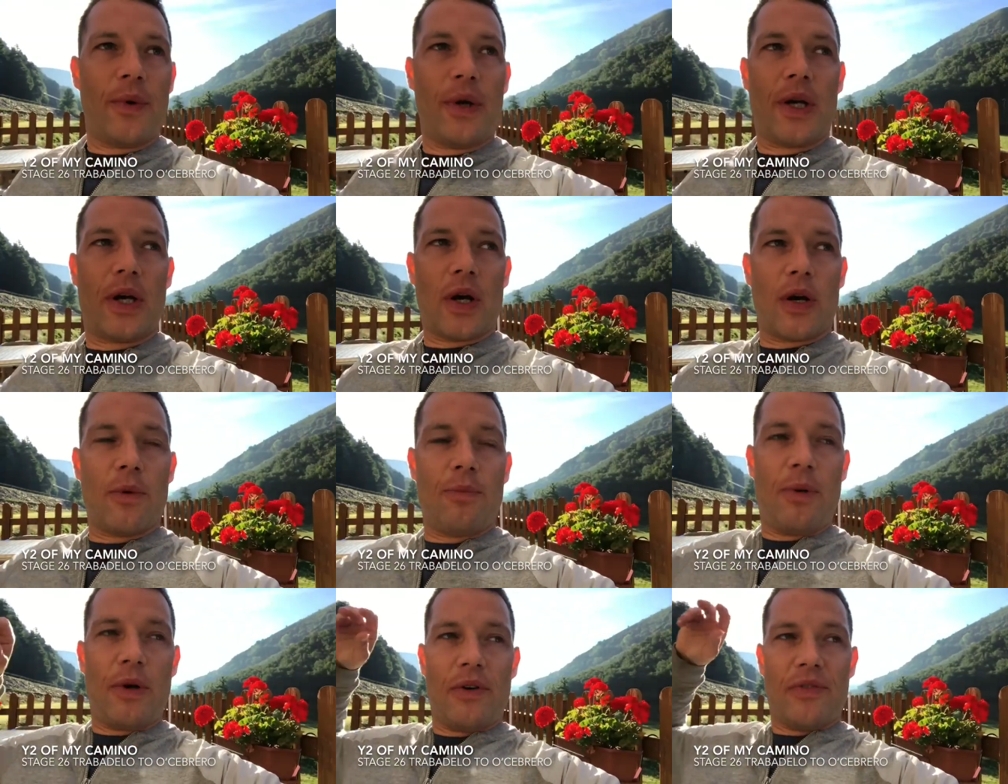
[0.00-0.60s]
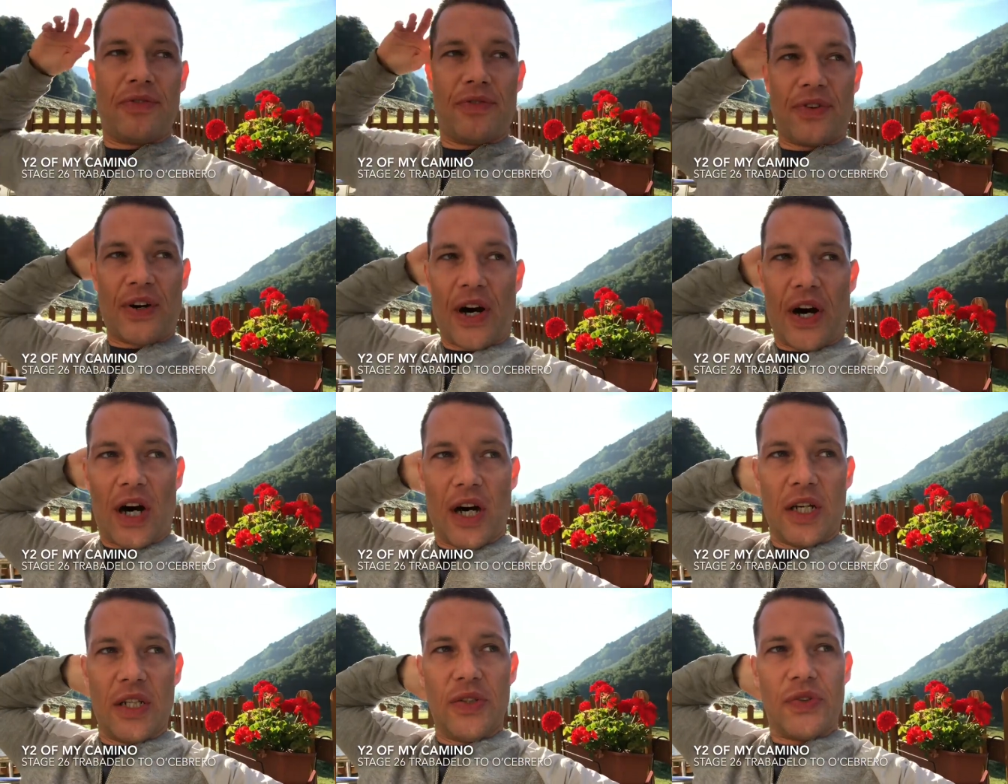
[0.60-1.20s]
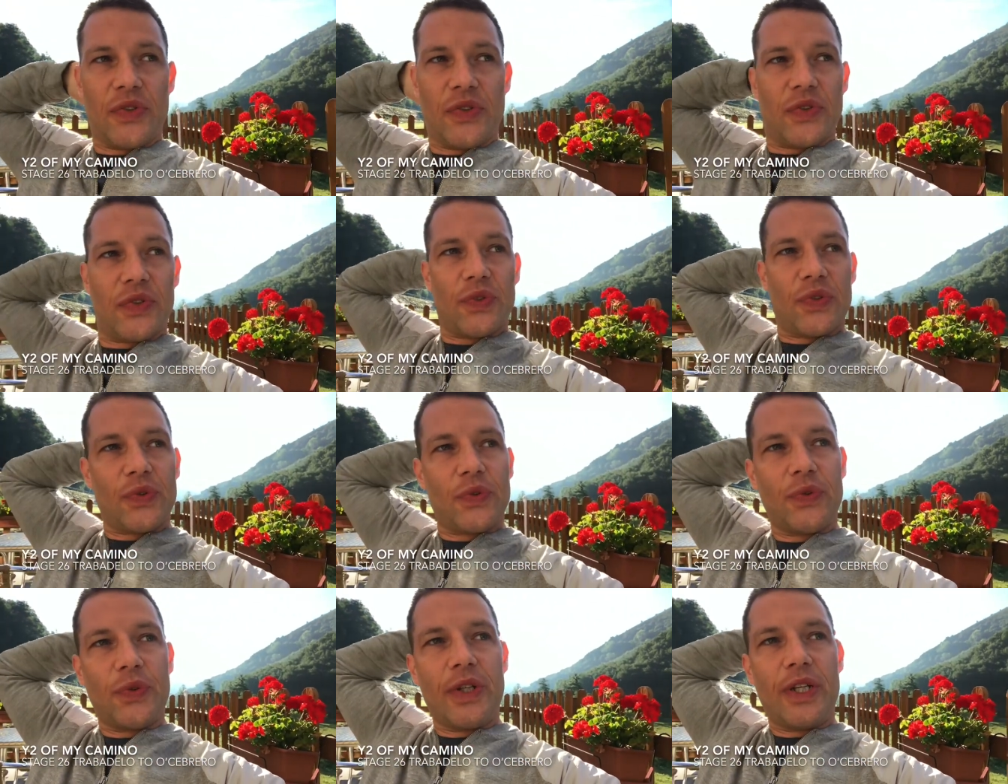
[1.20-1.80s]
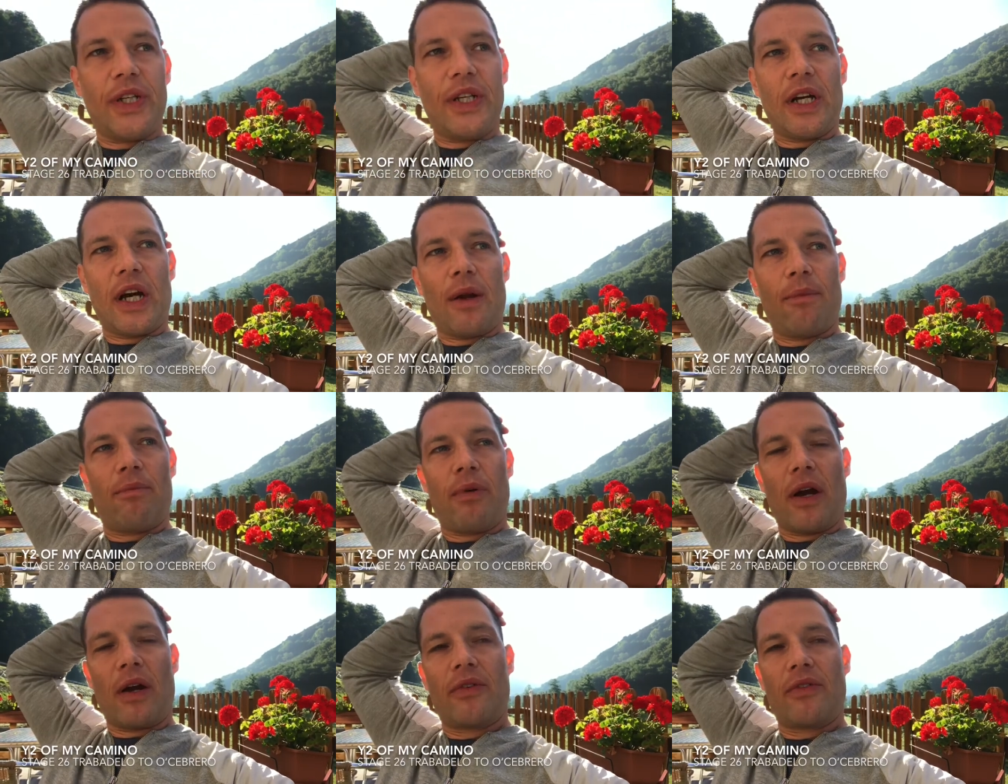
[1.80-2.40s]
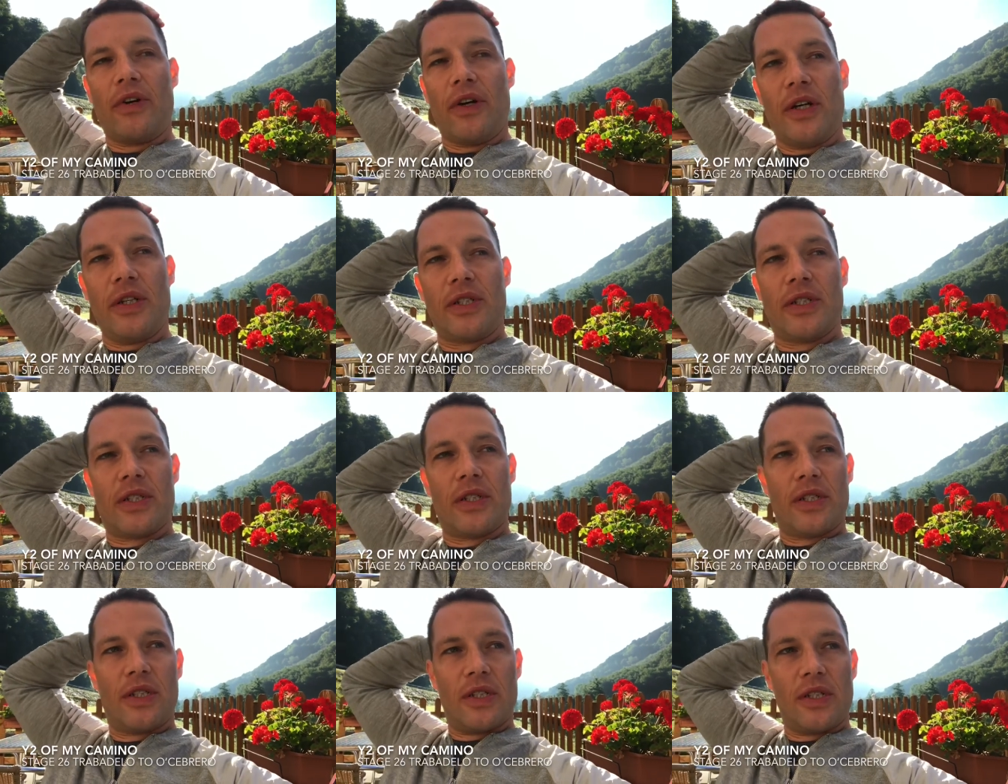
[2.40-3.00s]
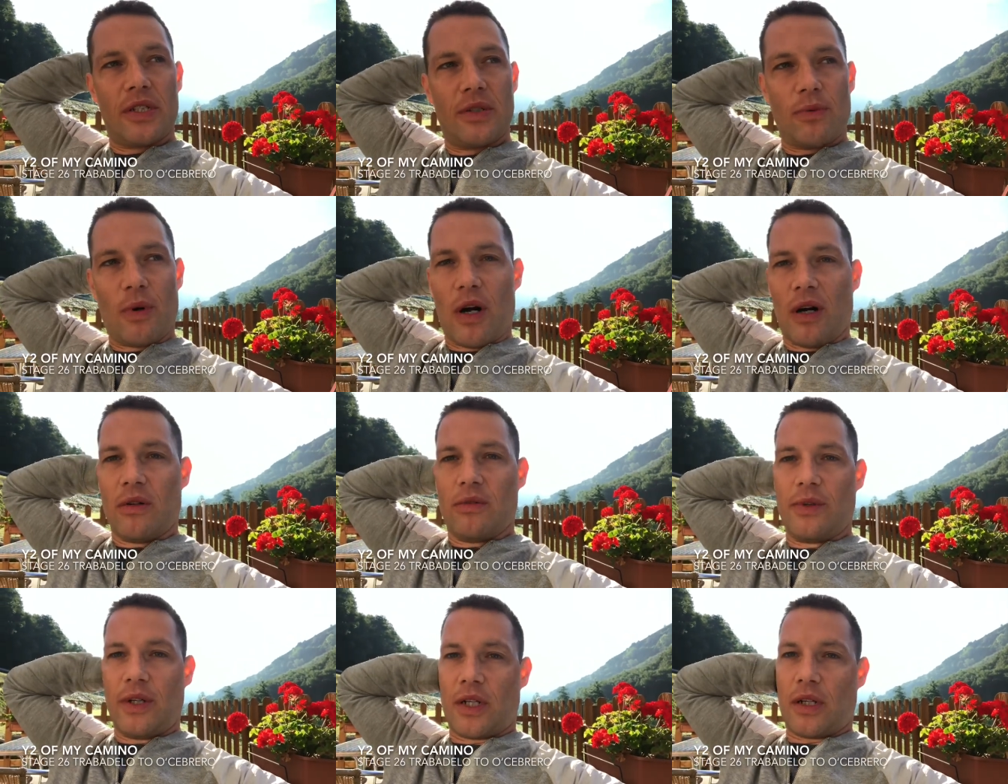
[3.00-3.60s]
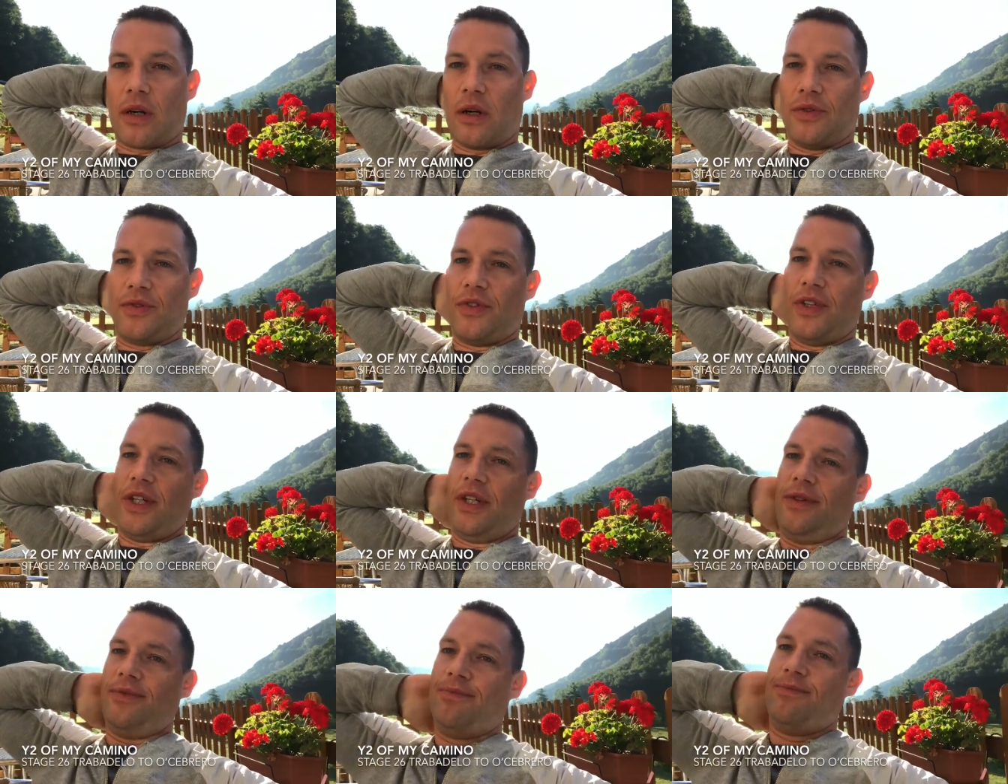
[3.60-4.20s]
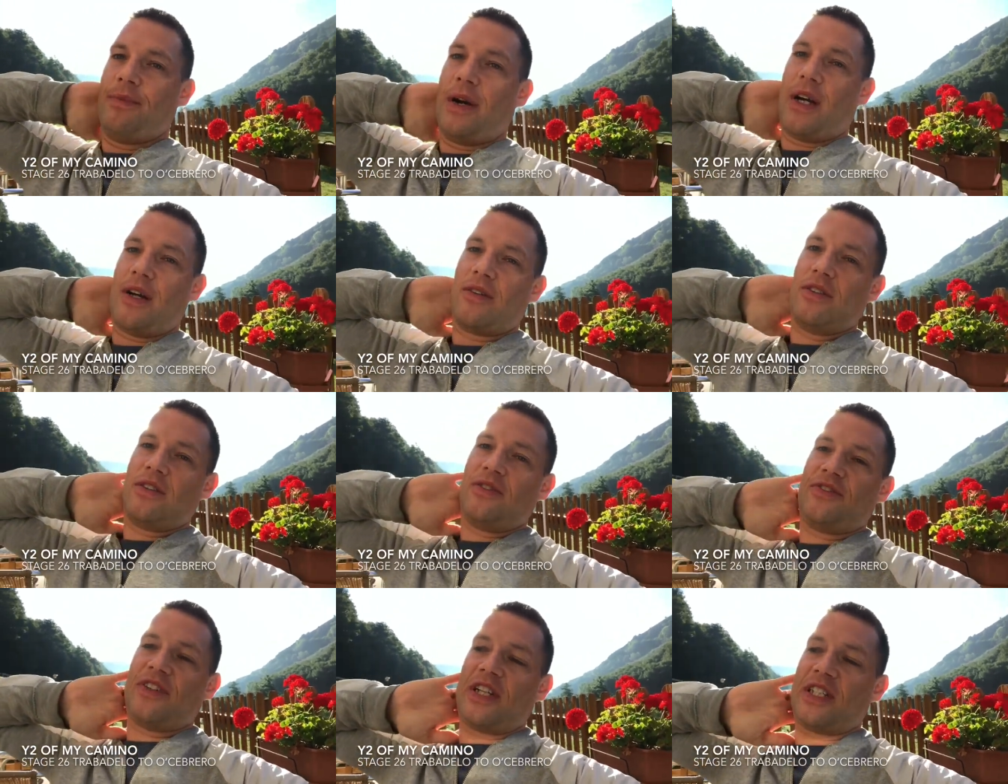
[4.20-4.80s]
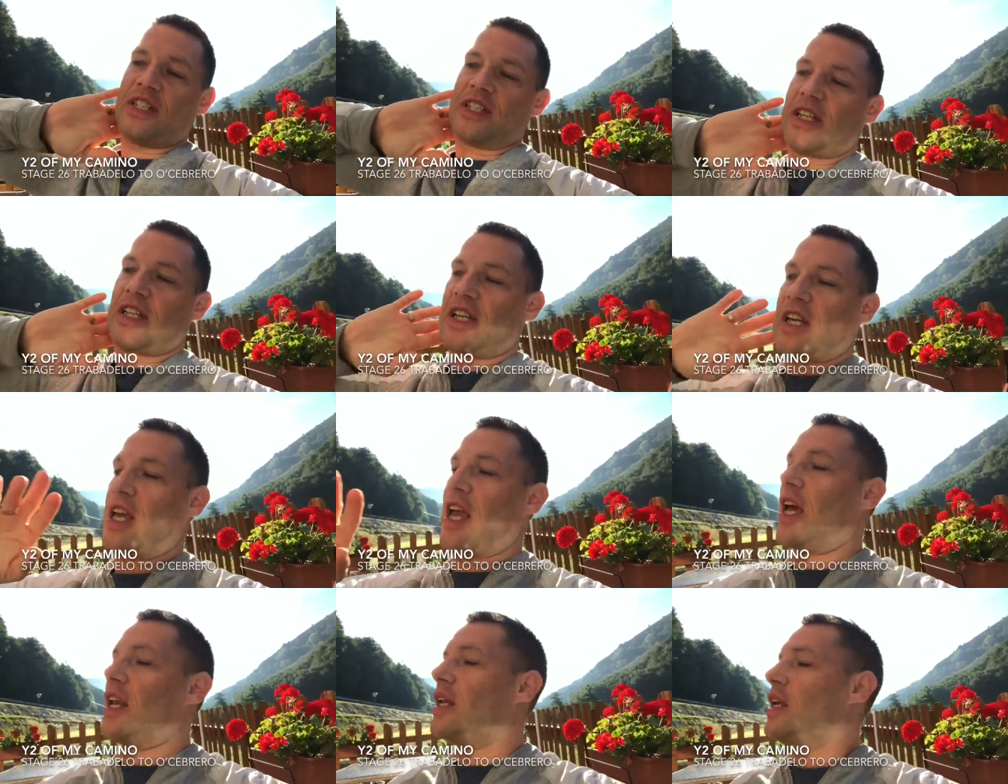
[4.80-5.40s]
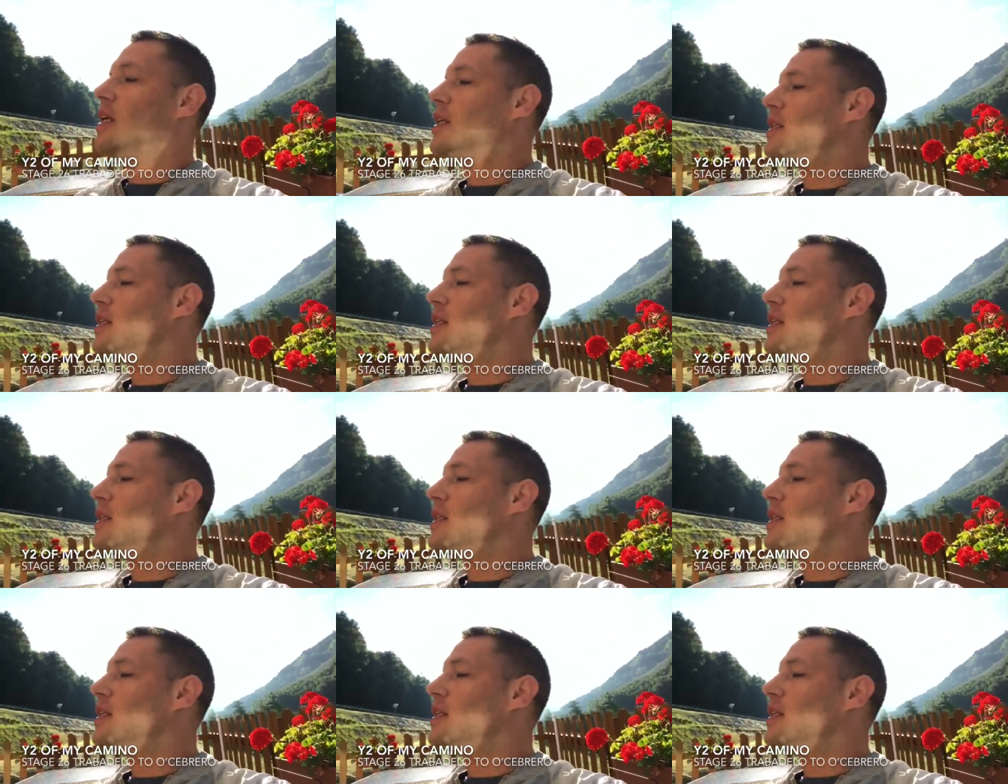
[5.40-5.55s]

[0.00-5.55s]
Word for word: we got up at five, we had breakfast, well, we had a coffee, back onto fasting again.